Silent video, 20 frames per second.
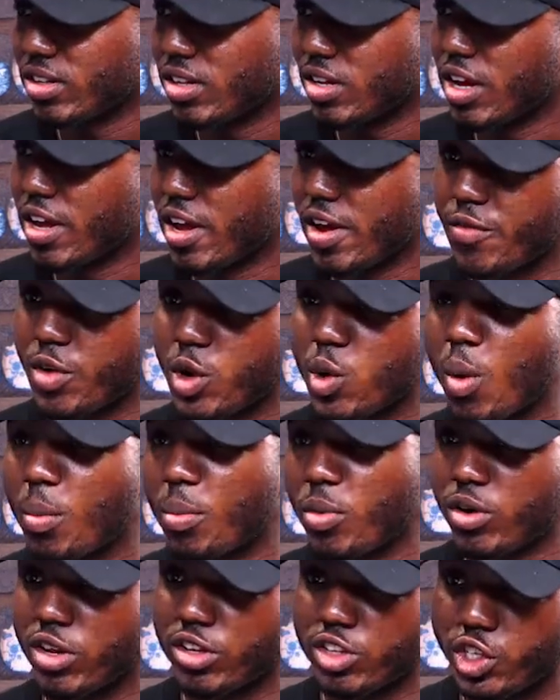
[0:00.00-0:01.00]
every
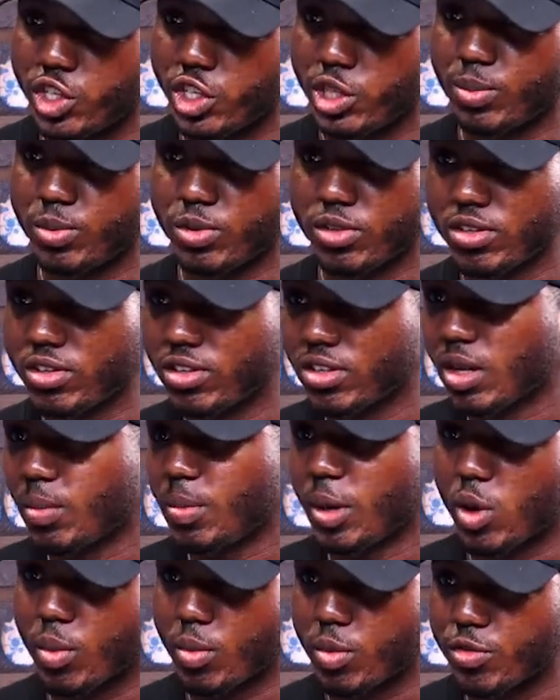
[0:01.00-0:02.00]
component, chips that
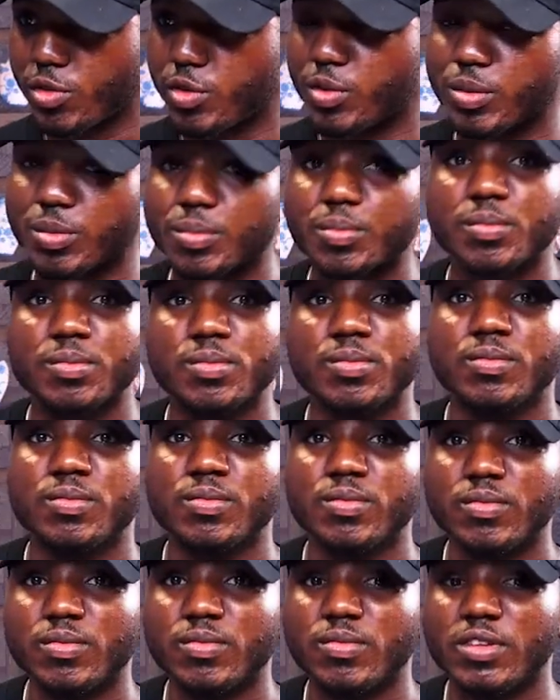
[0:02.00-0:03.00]
make up a phone.
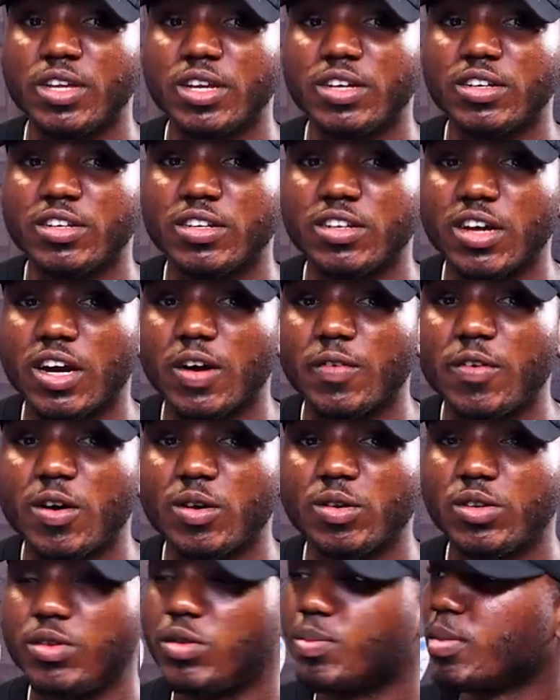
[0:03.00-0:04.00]
Then I found
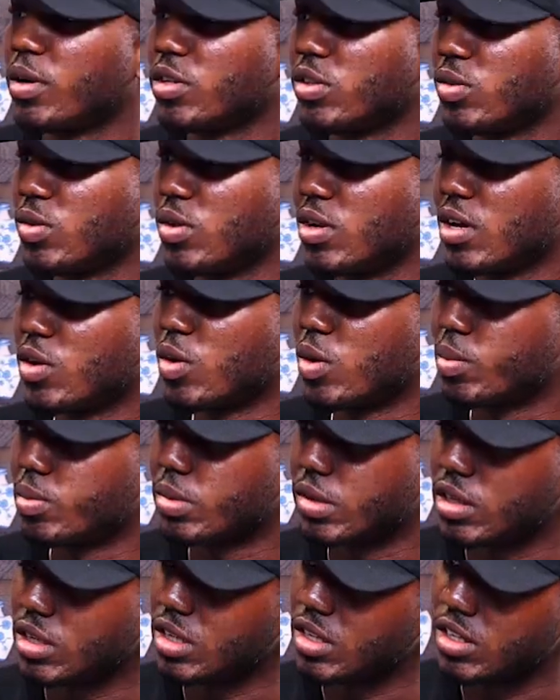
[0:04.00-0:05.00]
a particular
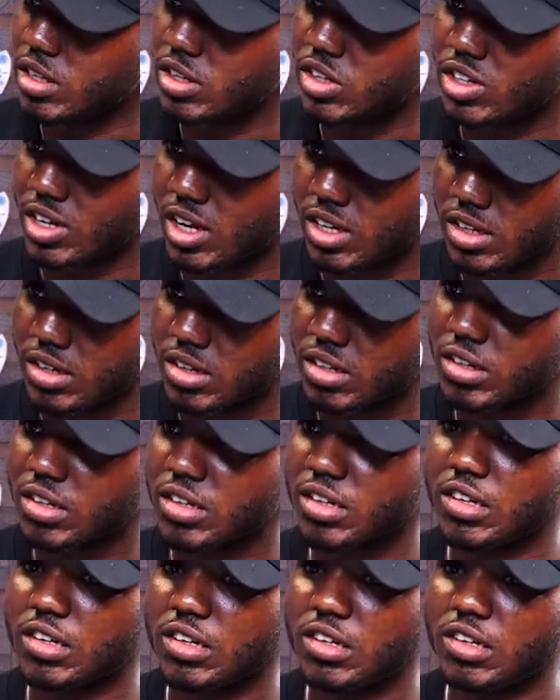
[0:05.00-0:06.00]
company in China
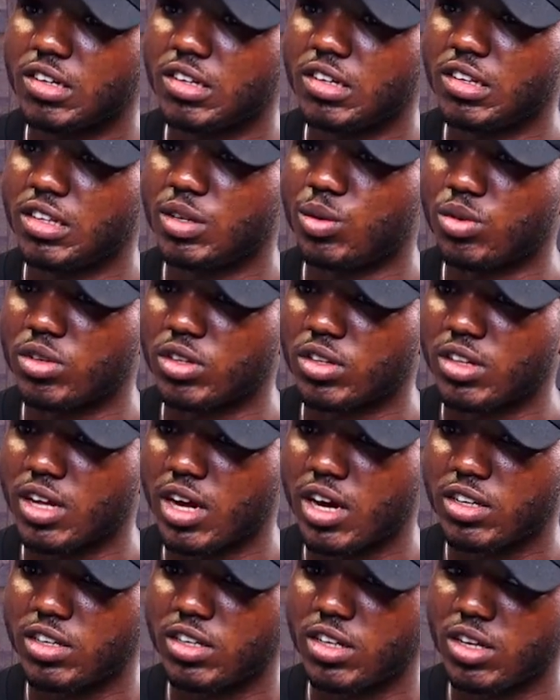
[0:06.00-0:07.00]
that
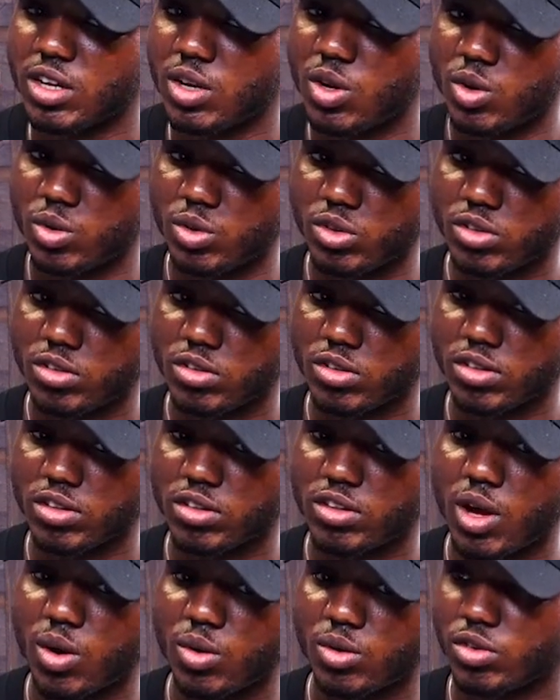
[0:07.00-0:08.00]
had loads,
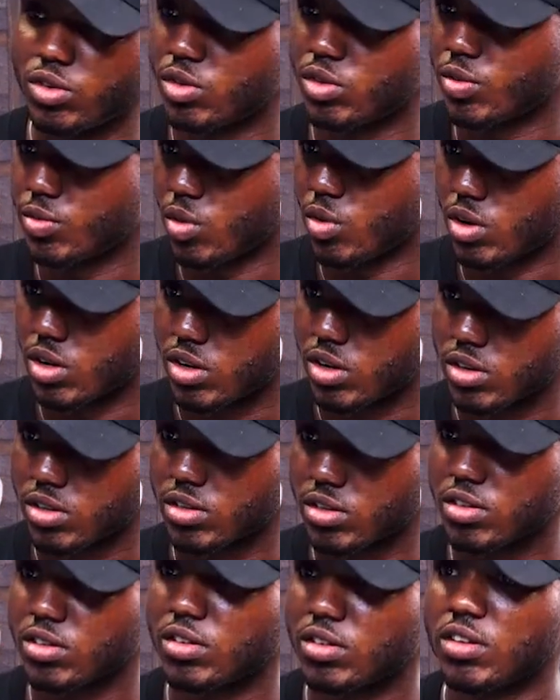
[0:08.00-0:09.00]
thousands of workers.
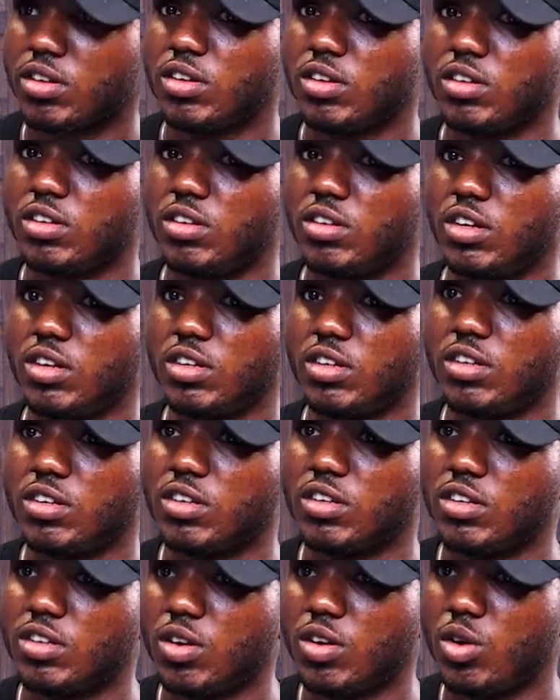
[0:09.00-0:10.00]

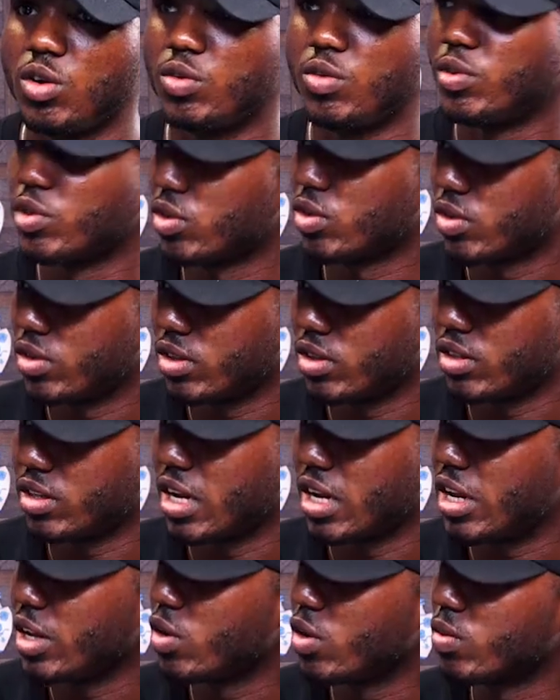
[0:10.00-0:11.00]
Then all of a sudden they
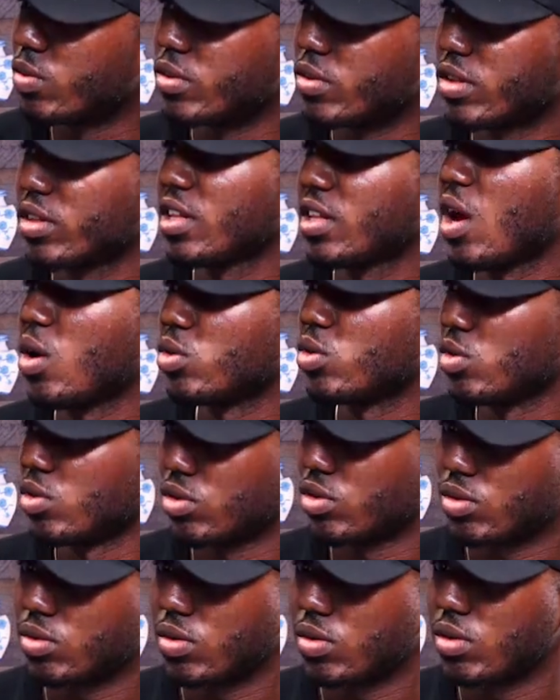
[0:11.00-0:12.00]
laid off
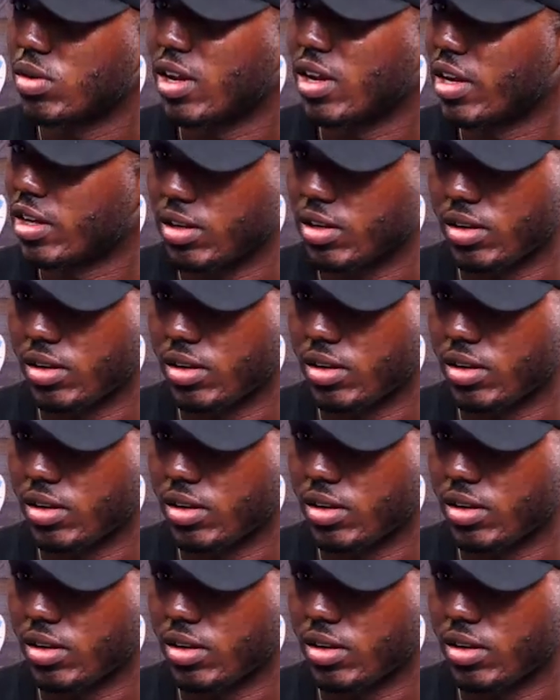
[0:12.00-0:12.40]
thousands, like